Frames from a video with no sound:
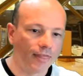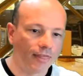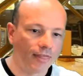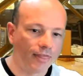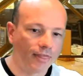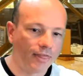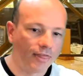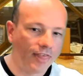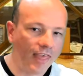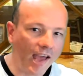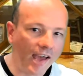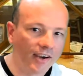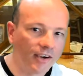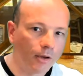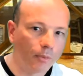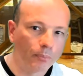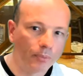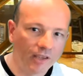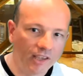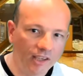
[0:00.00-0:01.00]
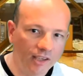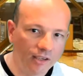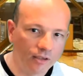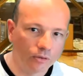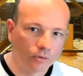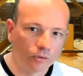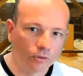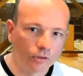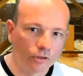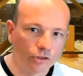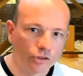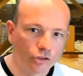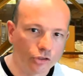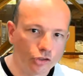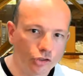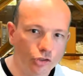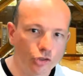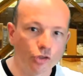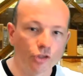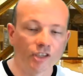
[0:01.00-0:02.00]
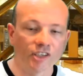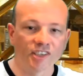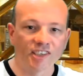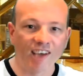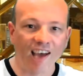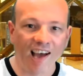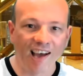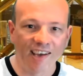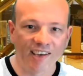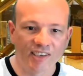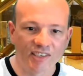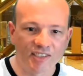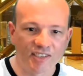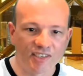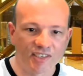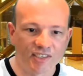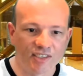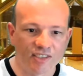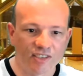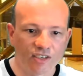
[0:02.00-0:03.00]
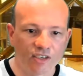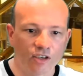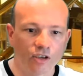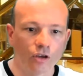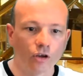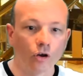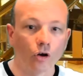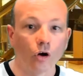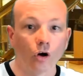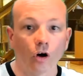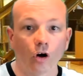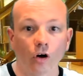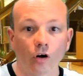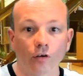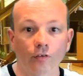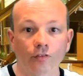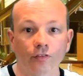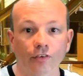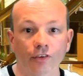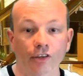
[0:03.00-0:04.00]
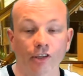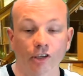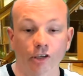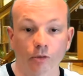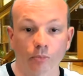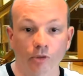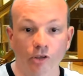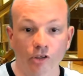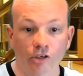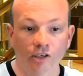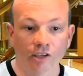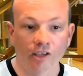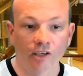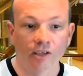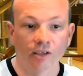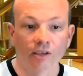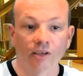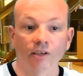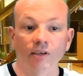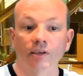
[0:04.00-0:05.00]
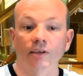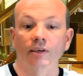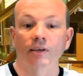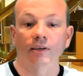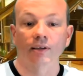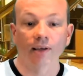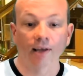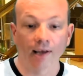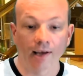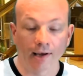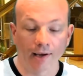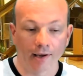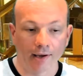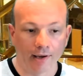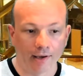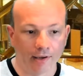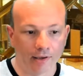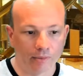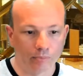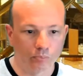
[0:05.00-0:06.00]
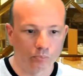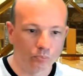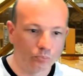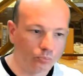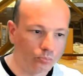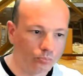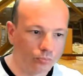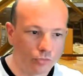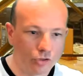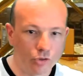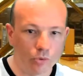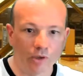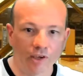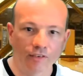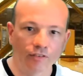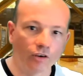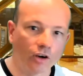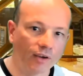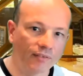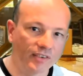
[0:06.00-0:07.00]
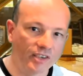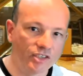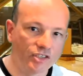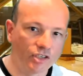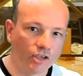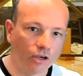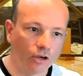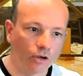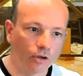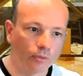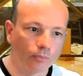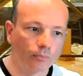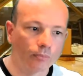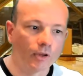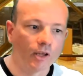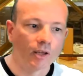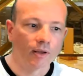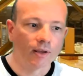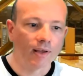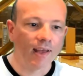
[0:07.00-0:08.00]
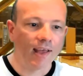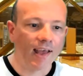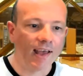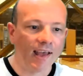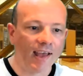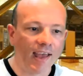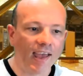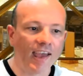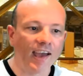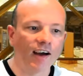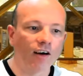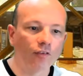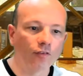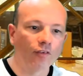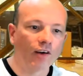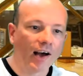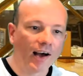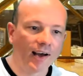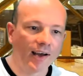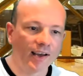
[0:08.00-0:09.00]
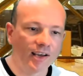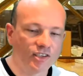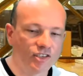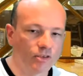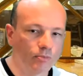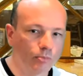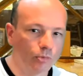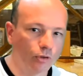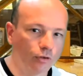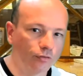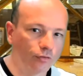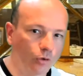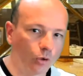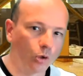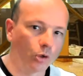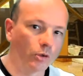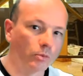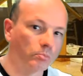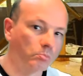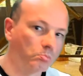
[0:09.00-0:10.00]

that appealed to the tastes of the community 25 years ago. How far has it moved on?